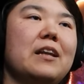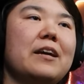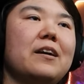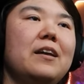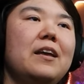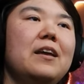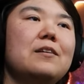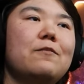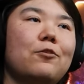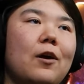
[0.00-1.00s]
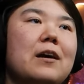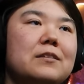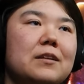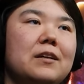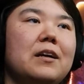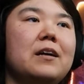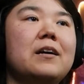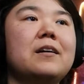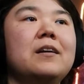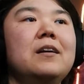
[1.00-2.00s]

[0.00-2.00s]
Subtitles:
like, Veraska,